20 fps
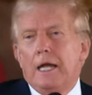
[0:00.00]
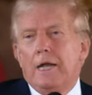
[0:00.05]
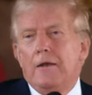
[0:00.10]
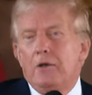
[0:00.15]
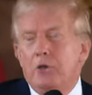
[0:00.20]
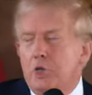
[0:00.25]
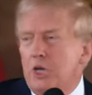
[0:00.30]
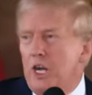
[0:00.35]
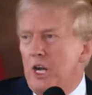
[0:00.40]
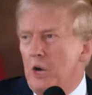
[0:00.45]

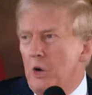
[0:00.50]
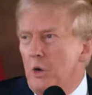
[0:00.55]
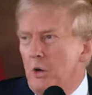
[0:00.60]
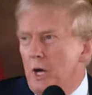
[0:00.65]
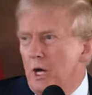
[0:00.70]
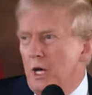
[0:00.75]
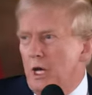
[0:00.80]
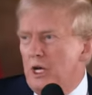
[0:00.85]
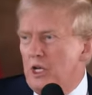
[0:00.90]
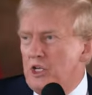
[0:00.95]
If you take
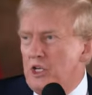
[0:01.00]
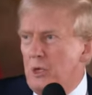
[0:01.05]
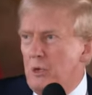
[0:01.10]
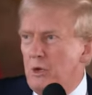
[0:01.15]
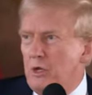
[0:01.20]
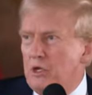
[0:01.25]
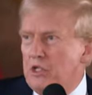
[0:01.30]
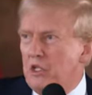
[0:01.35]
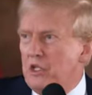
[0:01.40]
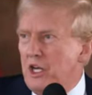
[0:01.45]
away guns, she
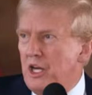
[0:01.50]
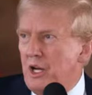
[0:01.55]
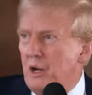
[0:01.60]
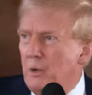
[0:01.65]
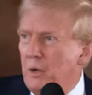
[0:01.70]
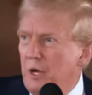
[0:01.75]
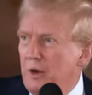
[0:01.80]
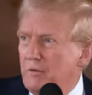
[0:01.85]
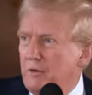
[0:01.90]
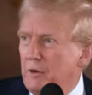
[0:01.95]
wants to take
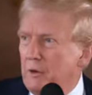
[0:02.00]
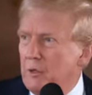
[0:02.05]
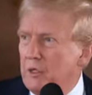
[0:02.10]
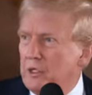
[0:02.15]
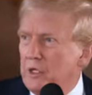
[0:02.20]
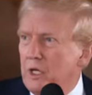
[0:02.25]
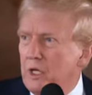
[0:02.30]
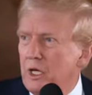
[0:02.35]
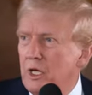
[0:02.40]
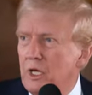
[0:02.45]
away
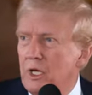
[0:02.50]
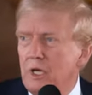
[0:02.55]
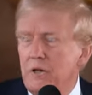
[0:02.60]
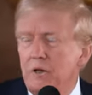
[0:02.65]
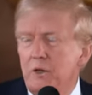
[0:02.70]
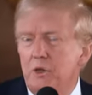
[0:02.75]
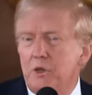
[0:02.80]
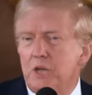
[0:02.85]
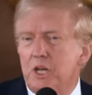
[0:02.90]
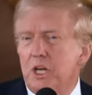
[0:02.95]
everyone's gun.
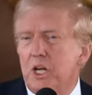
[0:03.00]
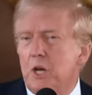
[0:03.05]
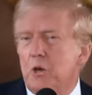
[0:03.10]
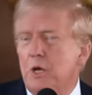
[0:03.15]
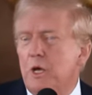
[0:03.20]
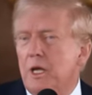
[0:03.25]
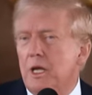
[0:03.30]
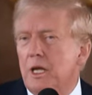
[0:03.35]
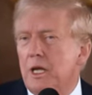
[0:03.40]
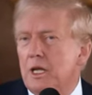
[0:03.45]
If you take
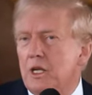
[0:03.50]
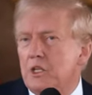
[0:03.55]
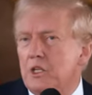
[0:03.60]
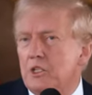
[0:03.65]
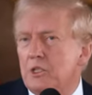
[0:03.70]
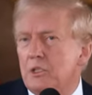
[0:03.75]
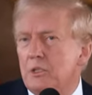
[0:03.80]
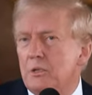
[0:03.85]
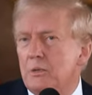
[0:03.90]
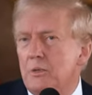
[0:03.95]
away
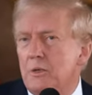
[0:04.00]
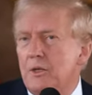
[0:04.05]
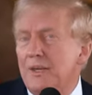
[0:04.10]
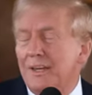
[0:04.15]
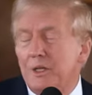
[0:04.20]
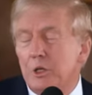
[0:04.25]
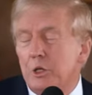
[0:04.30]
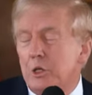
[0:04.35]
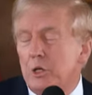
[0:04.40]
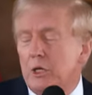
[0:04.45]
guns, you
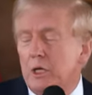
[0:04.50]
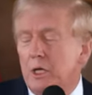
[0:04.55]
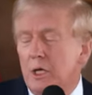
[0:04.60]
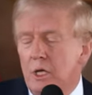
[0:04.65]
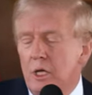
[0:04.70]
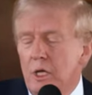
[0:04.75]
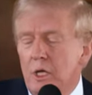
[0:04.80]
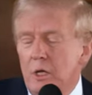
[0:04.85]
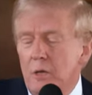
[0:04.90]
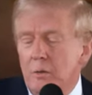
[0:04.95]
can't do it
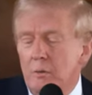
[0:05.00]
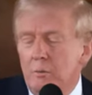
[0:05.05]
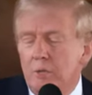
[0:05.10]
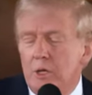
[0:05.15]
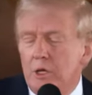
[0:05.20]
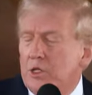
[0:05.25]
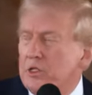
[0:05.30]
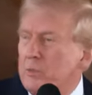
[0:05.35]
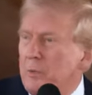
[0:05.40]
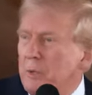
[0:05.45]

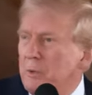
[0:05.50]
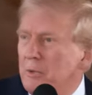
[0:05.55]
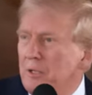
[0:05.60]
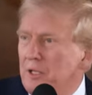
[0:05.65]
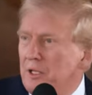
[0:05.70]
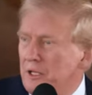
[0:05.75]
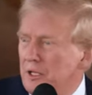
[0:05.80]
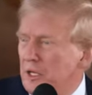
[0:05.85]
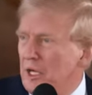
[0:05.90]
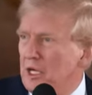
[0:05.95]
because people
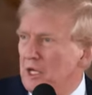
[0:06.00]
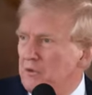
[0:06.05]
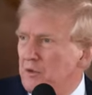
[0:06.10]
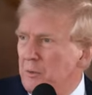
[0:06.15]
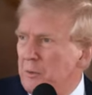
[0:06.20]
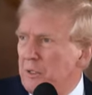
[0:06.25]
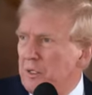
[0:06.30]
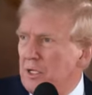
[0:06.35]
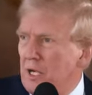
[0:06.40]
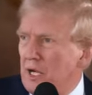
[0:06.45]
need the guns
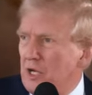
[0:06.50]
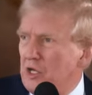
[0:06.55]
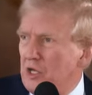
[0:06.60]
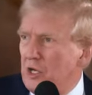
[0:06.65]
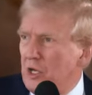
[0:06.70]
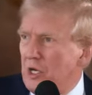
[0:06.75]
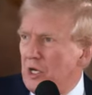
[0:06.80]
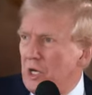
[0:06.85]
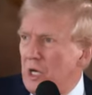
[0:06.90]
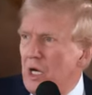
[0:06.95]
for
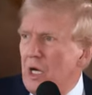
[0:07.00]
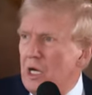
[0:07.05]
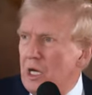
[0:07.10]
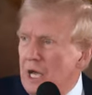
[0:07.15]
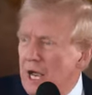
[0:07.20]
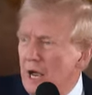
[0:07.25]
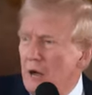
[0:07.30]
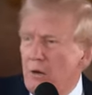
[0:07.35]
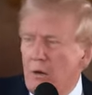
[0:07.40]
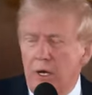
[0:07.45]
protection.
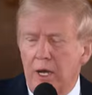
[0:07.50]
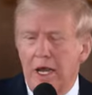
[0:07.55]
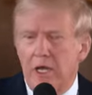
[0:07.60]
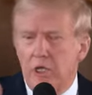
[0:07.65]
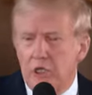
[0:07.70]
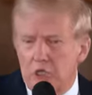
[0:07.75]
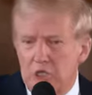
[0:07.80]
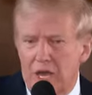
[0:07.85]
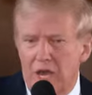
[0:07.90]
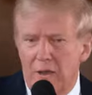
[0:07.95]
Now,
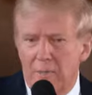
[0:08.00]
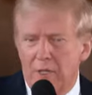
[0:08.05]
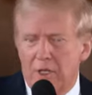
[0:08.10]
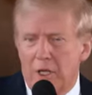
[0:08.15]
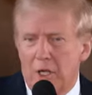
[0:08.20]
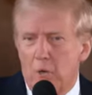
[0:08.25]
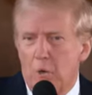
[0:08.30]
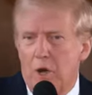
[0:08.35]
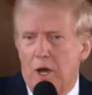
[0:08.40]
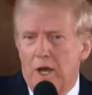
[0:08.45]

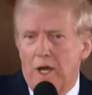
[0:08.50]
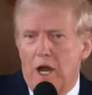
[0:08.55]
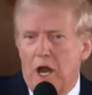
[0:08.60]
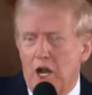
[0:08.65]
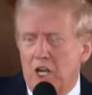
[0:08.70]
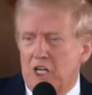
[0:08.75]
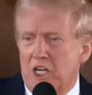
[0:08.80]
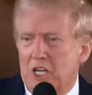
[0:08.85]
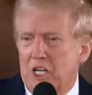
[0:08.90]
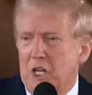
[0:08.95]
entertainment, they want it,
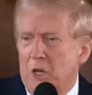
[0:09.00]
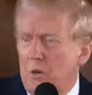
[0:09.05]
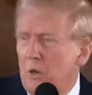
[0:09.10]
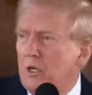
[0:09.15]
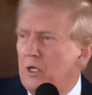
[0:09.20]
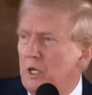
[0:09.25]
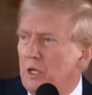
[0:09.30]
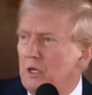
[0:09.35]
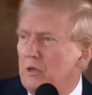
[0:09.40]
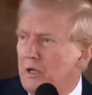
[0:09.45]
hunting, they
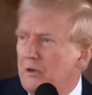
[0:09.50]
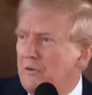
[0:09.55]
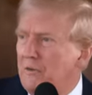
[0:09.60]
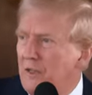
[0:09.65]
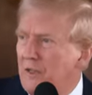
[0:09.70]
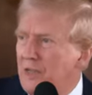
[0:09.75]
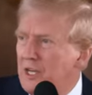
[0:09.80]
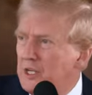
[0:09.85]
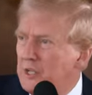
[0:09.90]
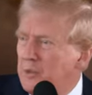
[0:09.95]
want, you know,
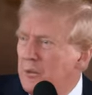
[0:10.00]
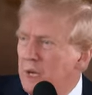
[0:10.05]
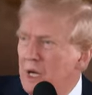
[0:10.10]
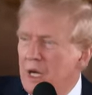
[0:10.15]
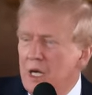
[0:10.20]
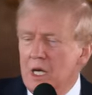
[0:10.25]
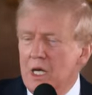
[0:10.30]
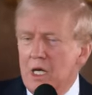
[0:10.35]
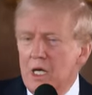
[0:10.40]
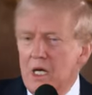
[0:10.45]
different things, but
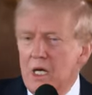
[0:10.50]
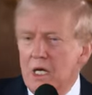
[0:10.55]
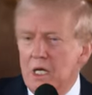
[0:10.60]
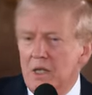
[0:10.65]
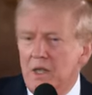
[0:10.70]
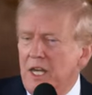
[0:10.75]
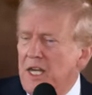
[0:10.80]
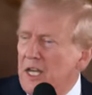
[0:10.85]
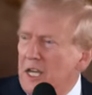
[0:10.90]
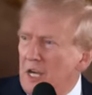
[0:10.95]

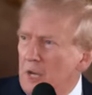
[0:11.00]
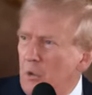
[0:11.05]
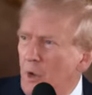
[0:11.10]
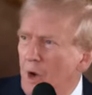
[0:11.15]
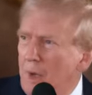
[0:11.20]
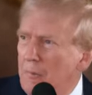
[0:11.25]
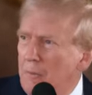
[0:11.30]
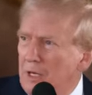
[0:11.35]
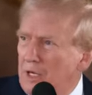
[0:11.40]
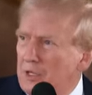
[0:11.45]
they need
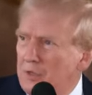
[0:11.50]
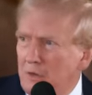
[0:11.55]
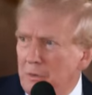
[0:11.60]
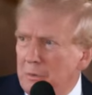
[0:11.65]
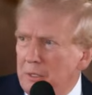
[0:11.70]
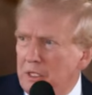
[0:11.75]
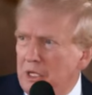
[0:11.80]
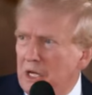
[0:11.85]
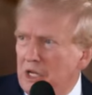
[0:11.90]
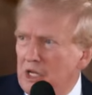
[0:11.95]
weapons for
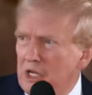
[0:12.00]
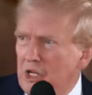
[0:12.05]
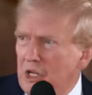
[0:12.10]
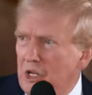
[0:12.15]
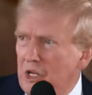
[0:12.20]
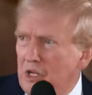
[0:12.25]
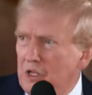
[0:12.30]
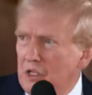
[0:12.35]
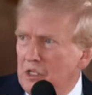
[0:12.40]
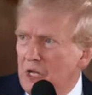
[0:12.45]

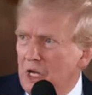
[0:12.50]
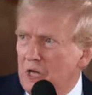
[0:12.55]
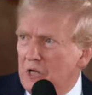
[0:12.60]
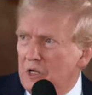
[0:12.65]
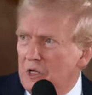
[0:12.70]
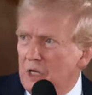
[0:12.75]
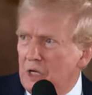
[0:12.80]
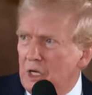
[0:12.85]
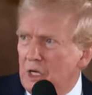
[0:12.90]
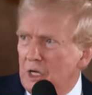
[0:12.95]
protection in this
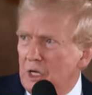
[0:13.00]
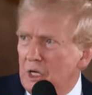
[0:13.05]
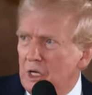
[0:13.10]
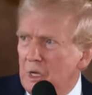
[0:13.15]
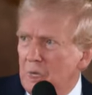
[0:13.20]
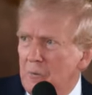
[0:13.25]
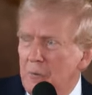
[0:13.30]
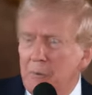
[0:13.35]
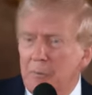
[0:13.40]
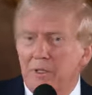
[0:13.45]
country.
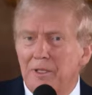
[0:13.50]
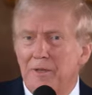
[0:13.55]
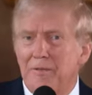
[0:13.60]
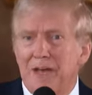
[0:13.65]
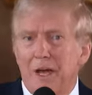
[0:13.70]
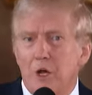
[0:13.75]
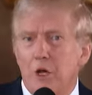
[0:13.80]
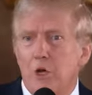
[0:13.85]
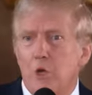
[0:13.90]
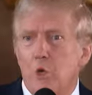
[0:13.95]
People
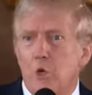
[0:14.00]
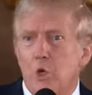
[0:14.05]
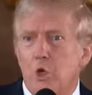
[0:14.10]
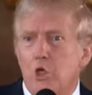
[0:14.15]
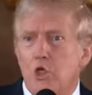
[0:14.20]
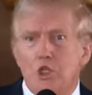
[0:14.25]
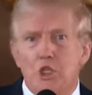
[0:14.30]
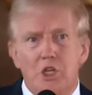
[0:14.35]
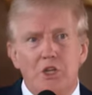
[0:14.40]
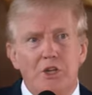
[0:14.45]
live out in the
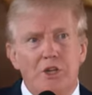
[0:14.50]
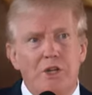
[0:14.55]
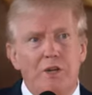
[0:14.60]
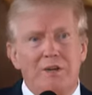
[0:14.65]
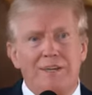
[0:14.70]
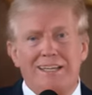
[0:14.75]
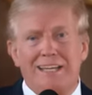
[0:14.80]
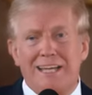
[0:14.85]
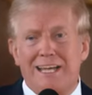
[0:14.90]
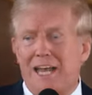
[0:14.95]
woods and they're
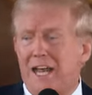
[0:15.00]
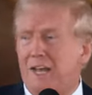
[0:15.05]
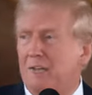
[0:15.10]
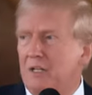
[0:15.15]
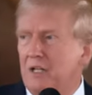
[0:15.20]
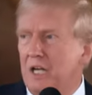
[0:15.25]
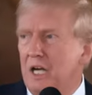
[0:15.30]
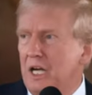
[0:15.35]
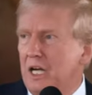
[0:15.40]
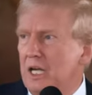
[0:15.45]
not going to
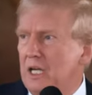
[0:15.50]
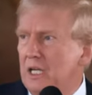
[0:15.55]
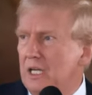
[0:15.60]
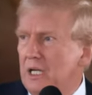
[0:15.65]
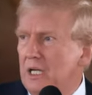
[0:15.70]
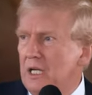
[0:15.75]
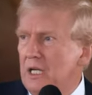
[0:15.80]
have a gun.